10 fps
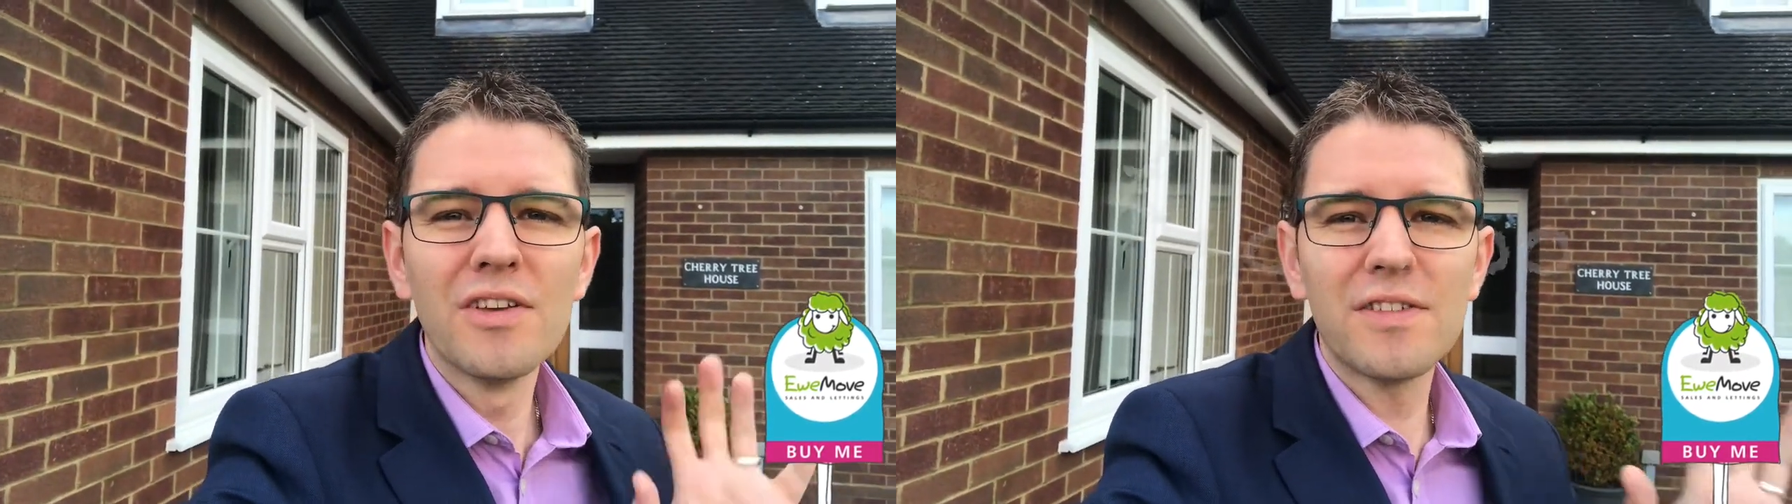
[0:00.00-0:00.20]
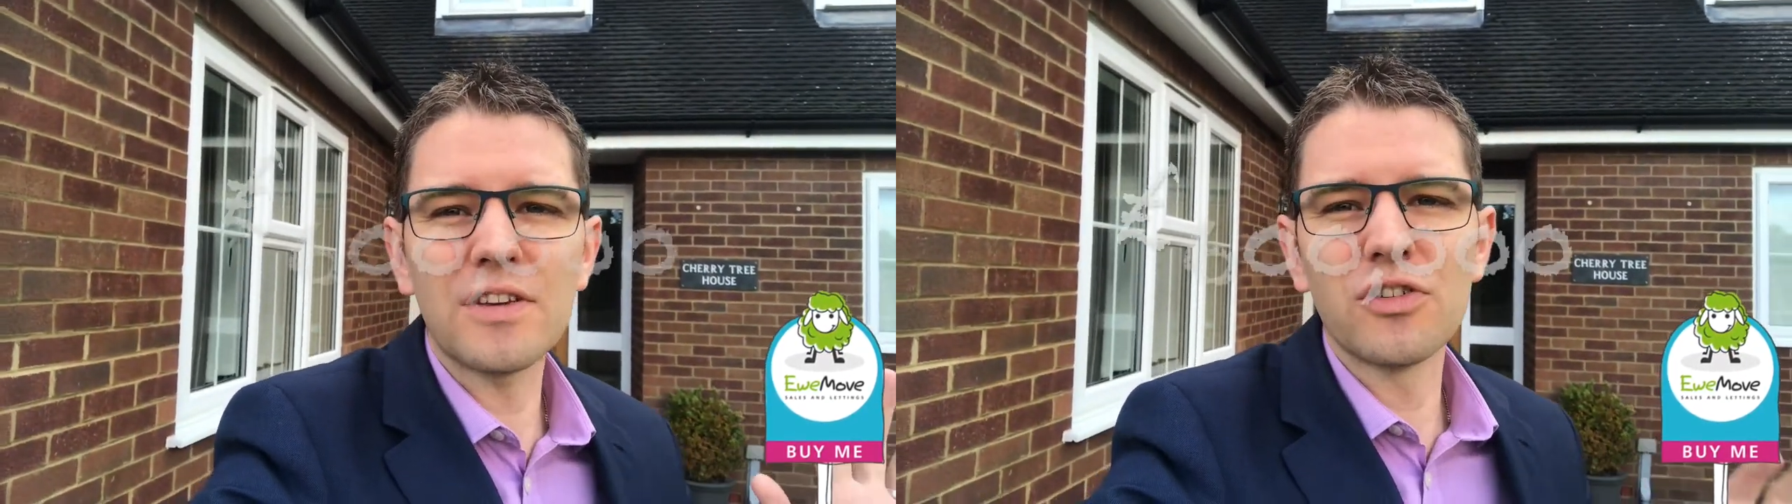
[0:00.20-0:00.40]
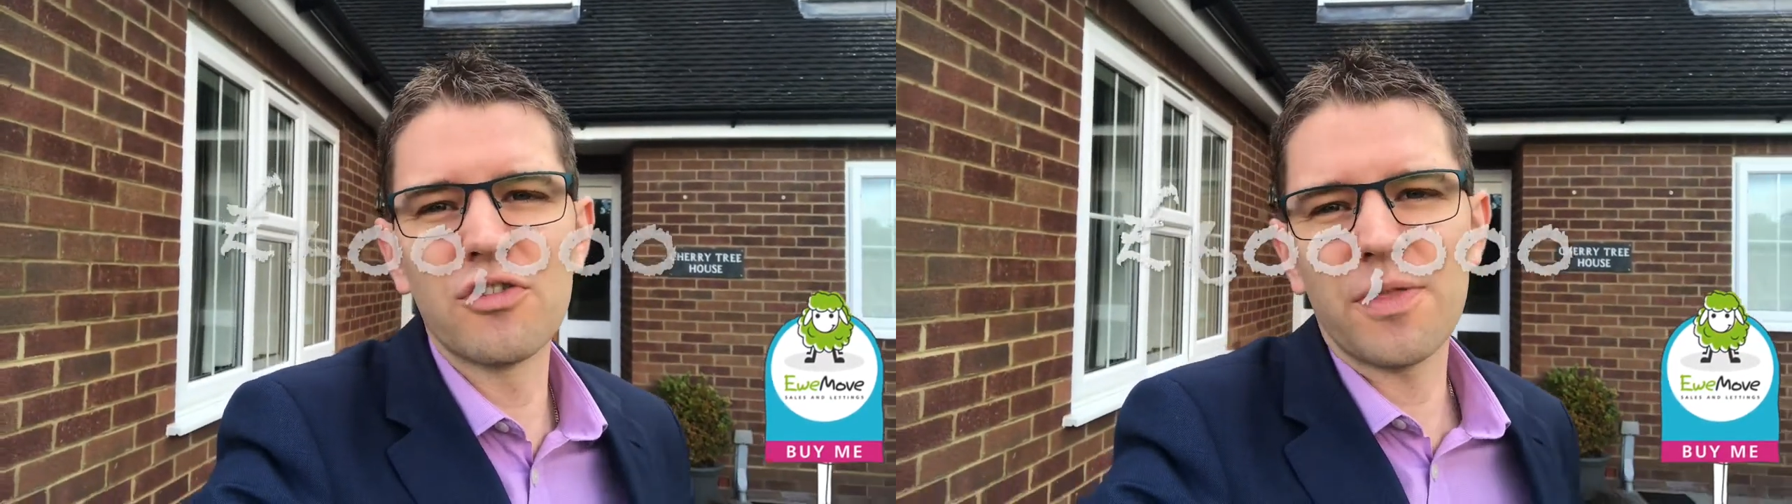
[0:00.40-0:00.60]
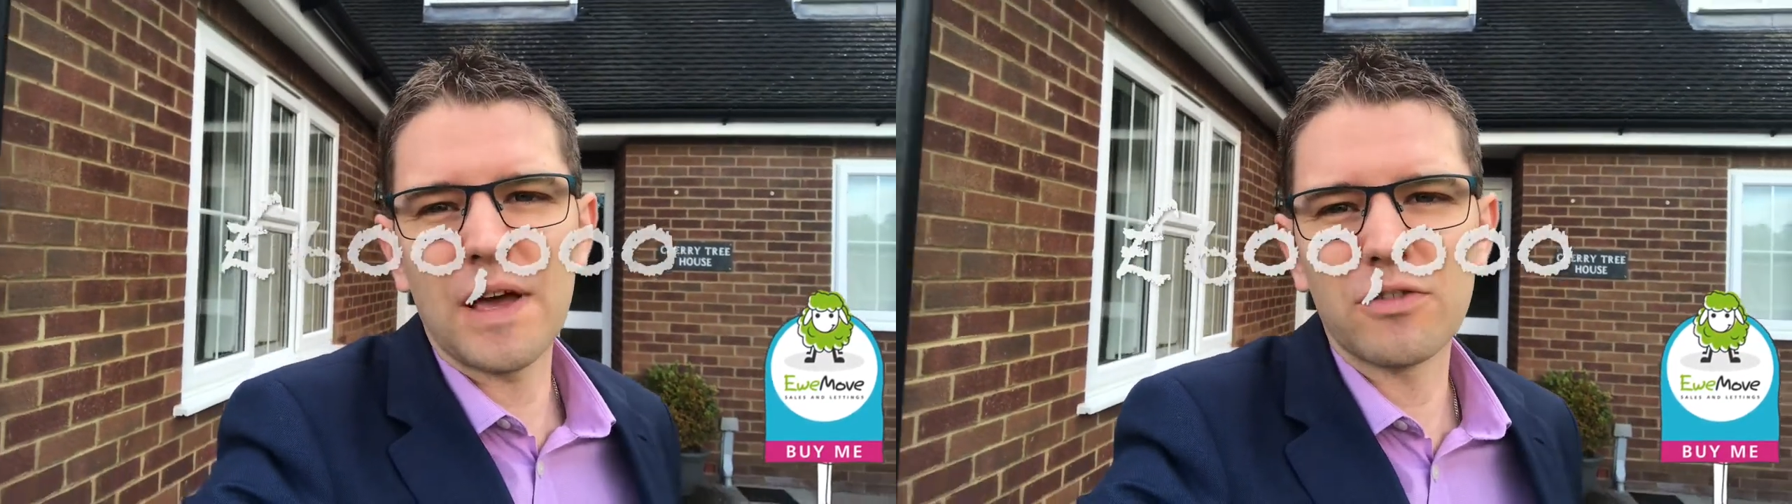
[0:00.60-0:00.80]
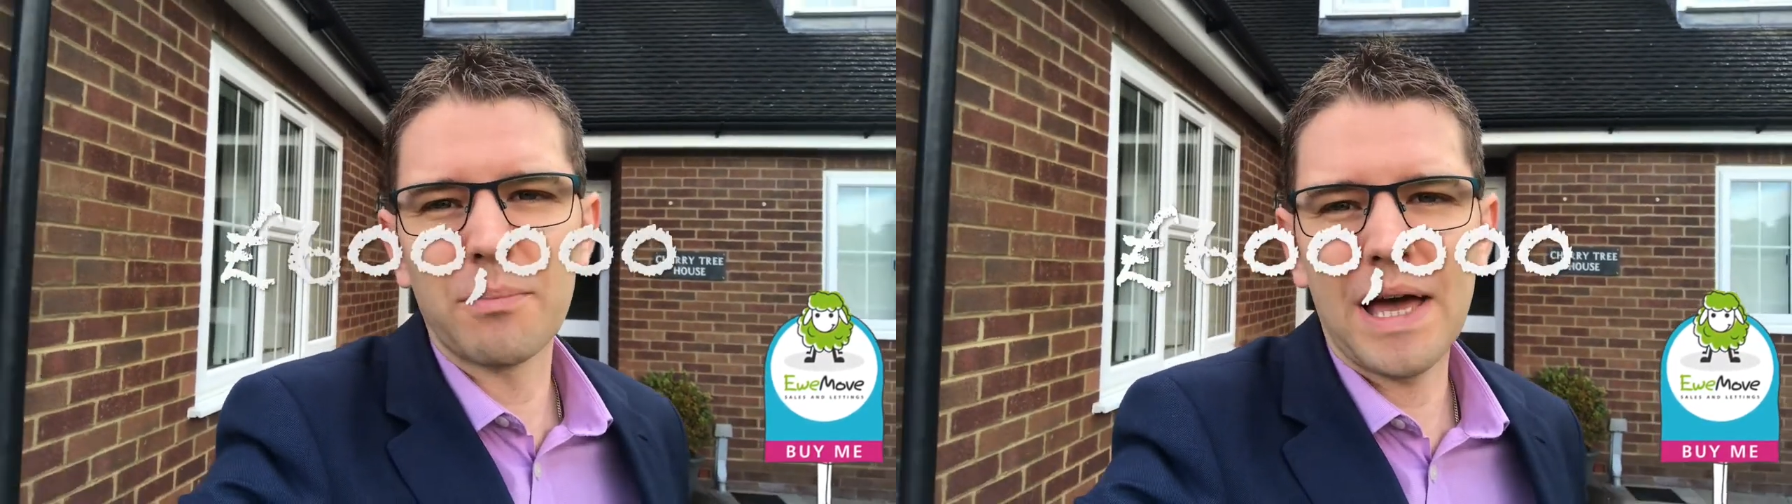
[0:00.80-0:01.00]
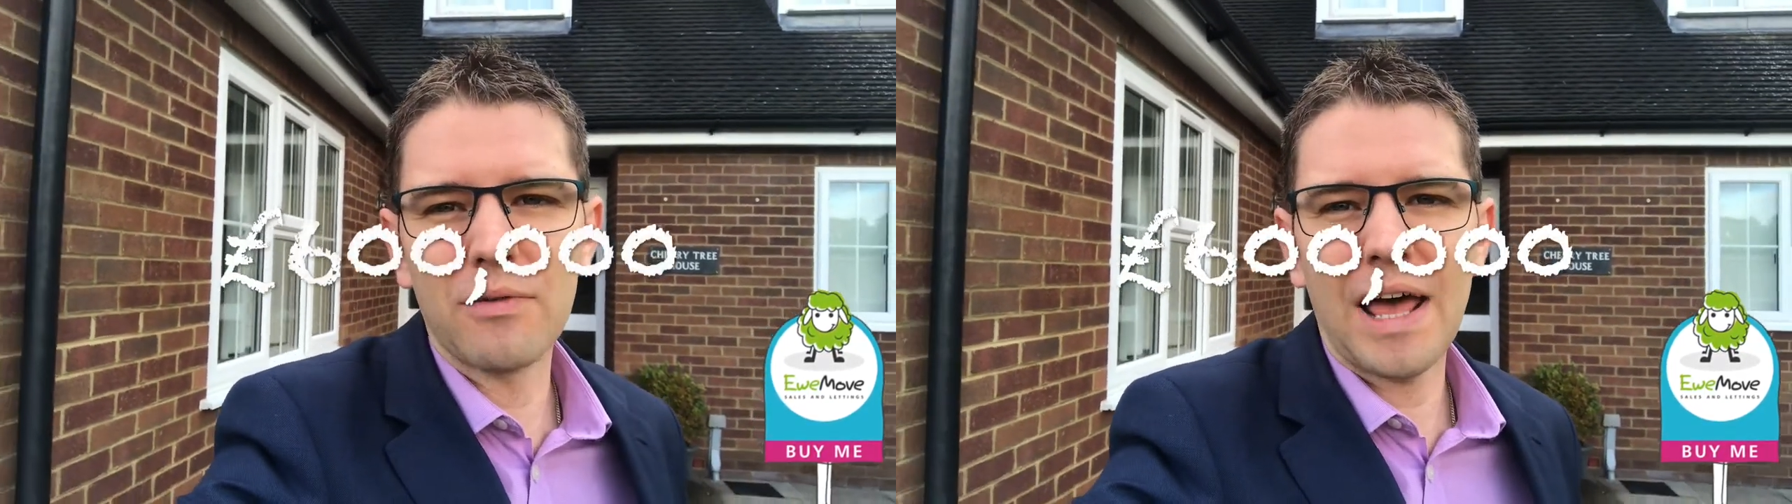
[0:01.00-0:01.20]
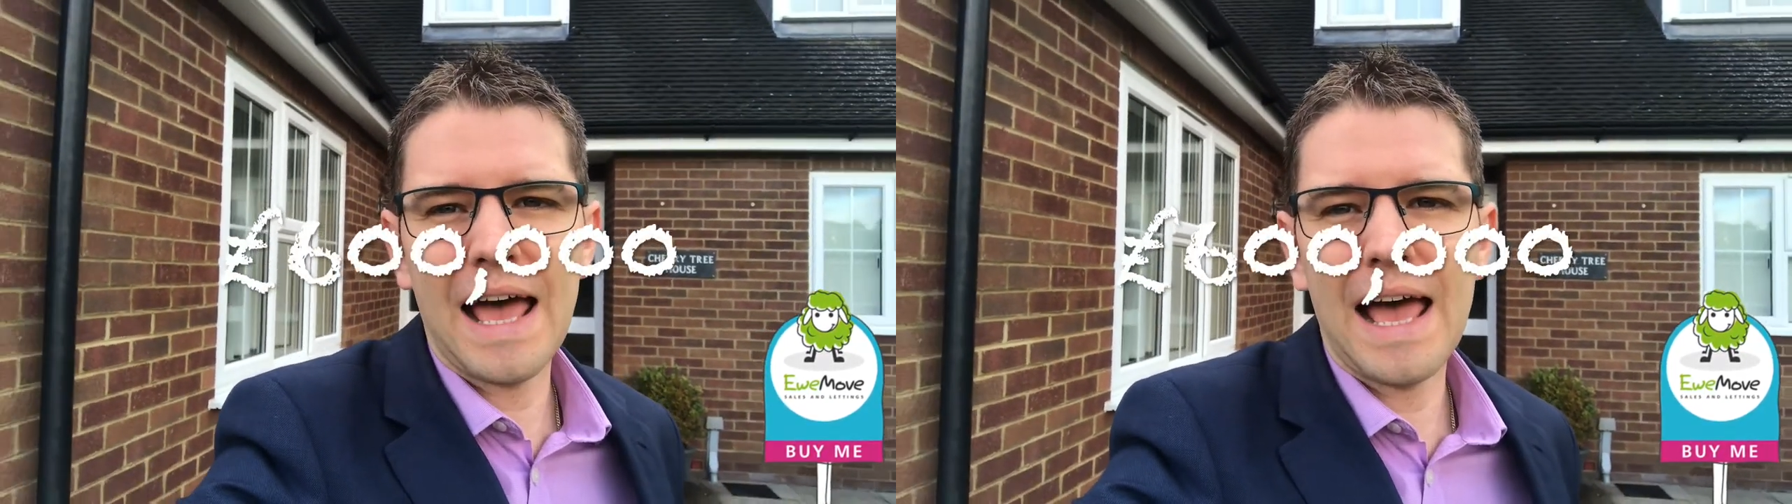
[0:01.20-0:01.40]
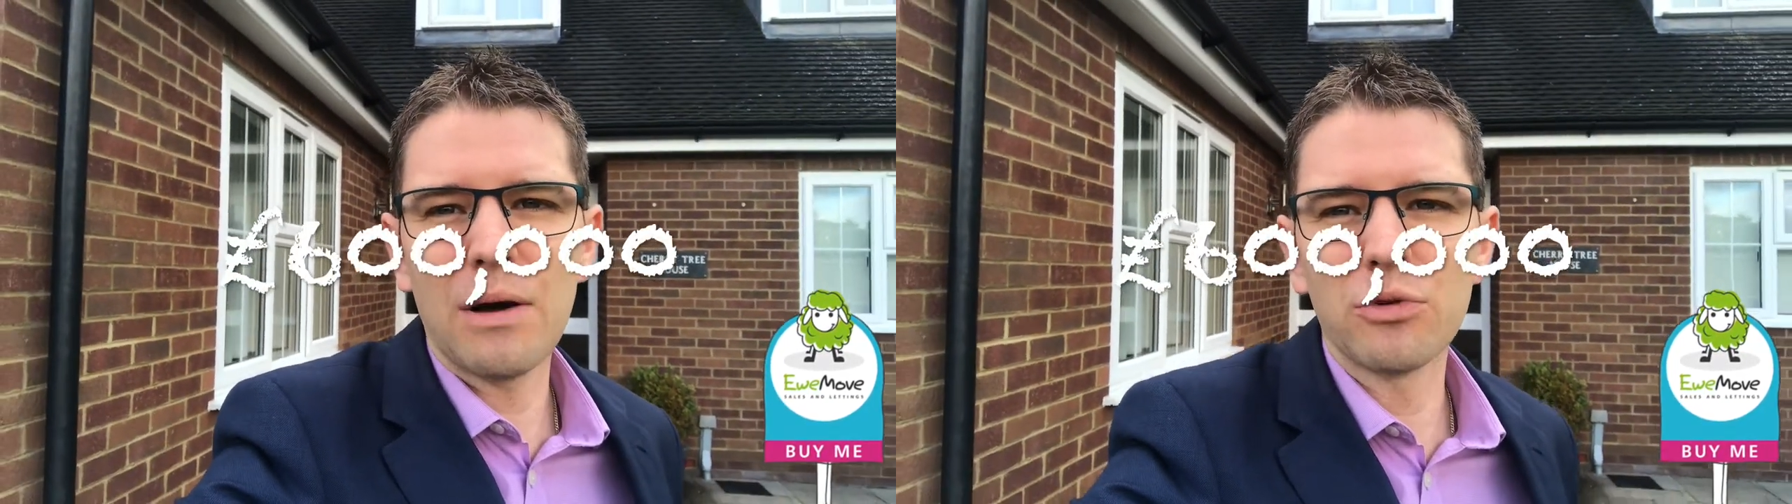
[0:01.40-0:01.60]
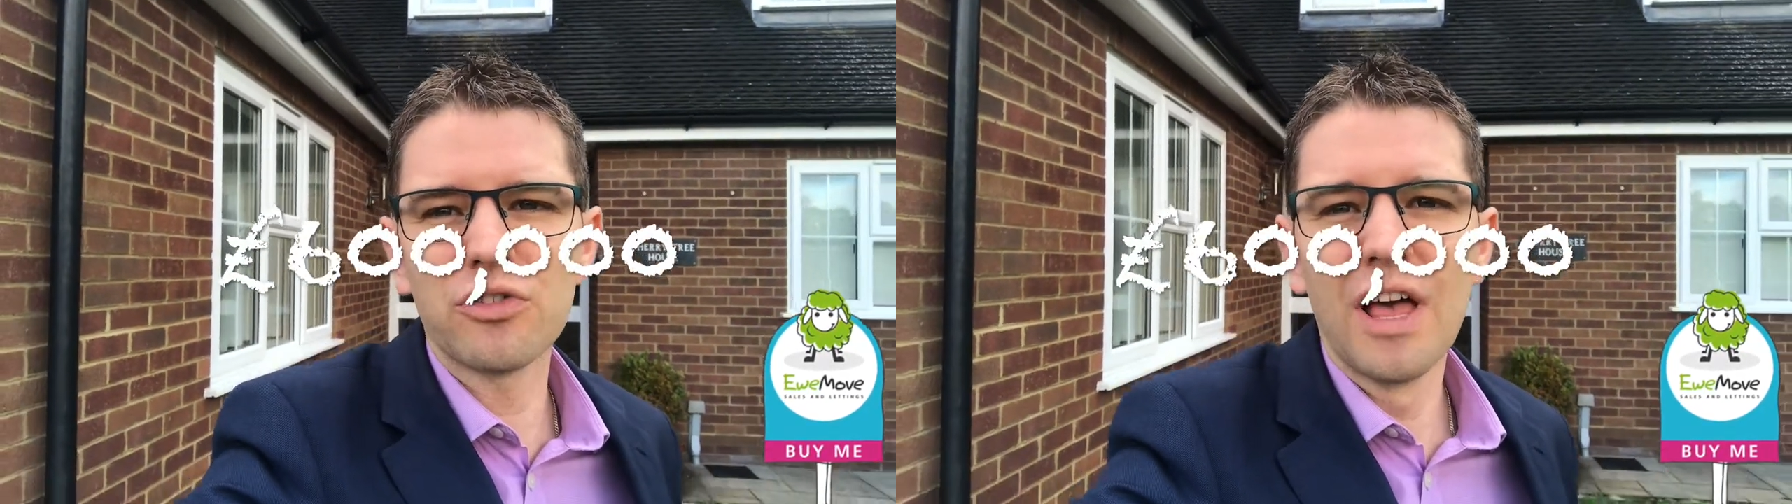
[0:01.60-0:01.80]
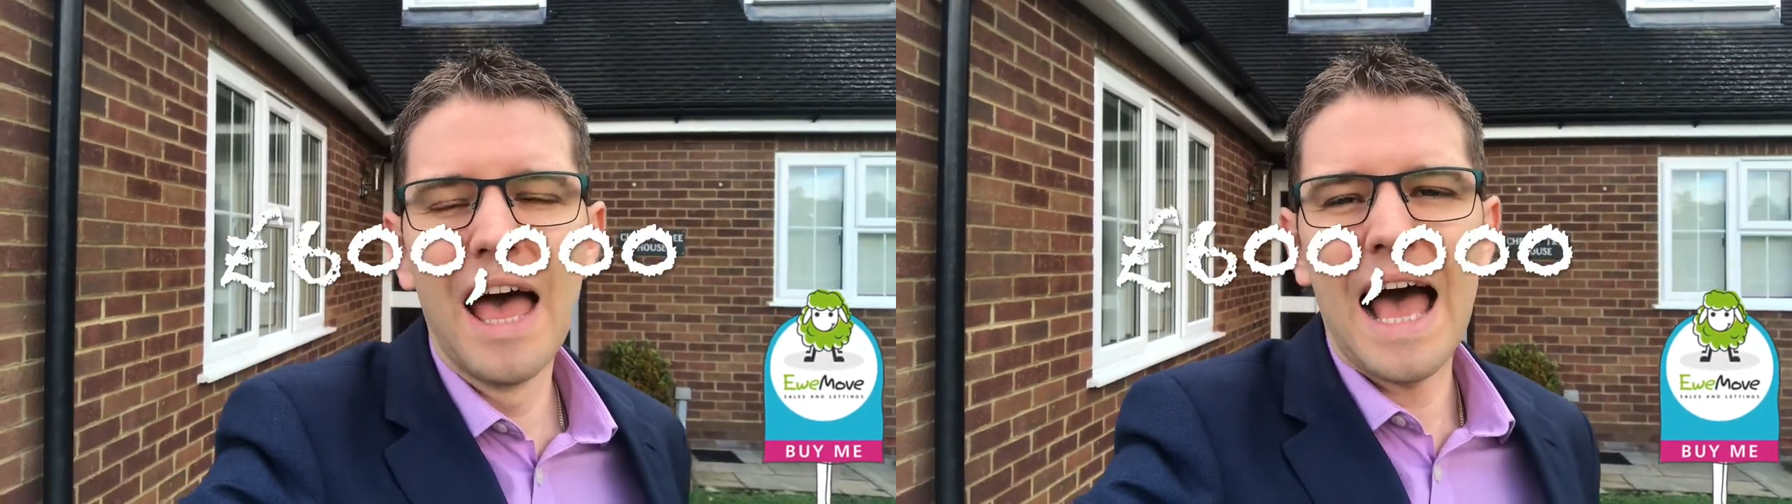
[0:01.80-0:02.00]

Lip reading: £600,000 house